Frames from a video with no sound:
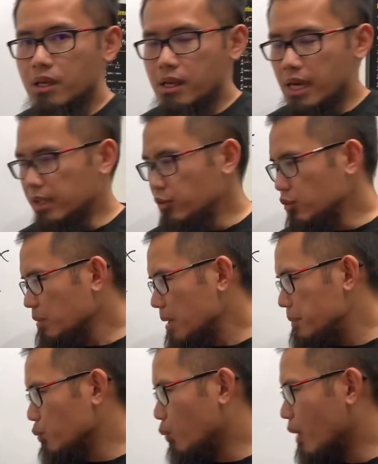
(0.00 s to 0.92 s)
And you
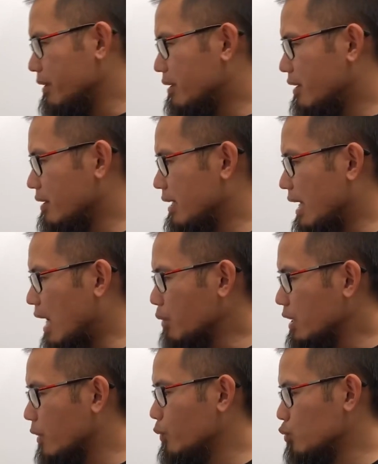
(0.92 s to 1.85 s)
might be wondering that how
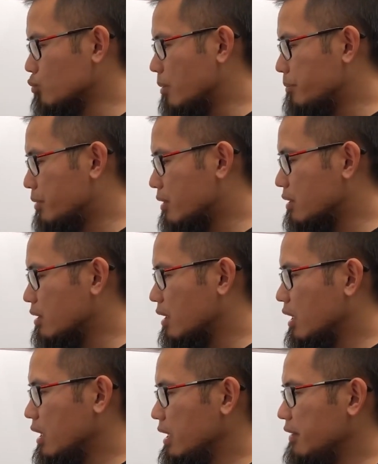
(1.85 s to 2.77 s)
can we remember
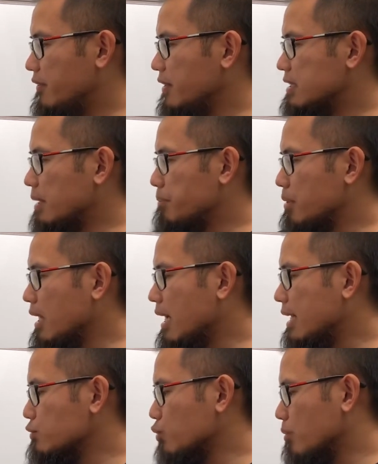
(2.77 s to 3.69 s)
if it's a
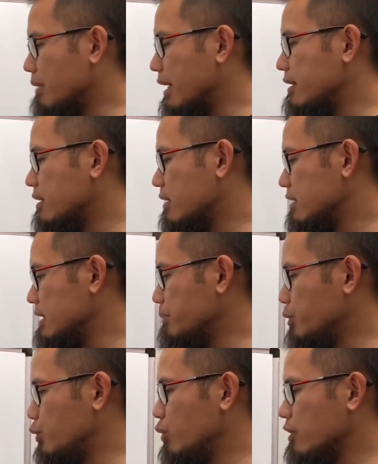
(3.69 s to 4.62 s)
plus or minus in
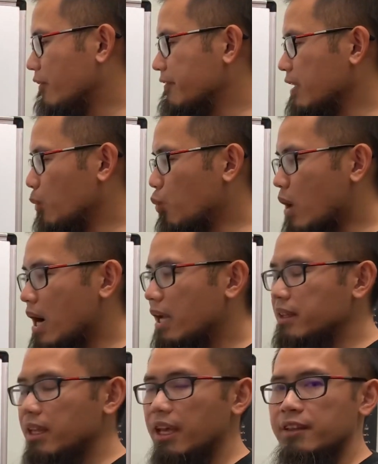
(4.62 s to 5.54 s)
between of the
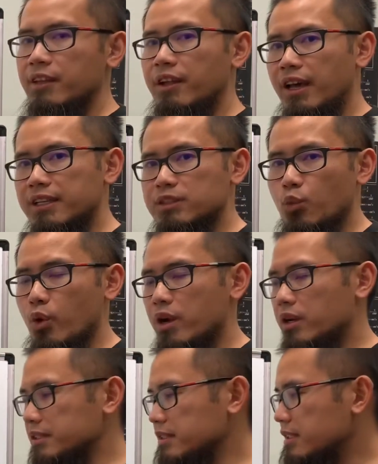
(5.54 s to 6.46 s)
one and the x
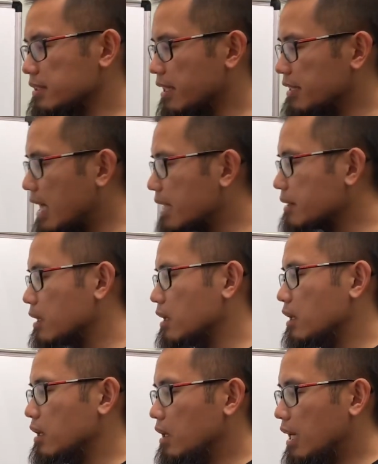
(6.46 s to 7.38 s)
squared and things like that?
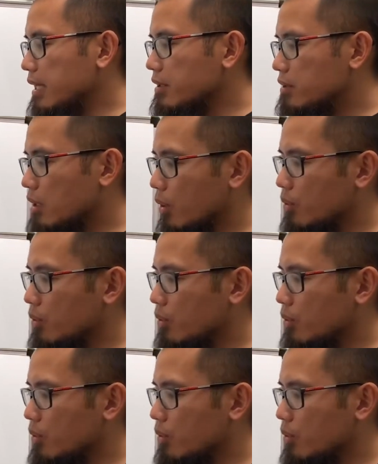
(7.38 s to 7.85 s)
I can tell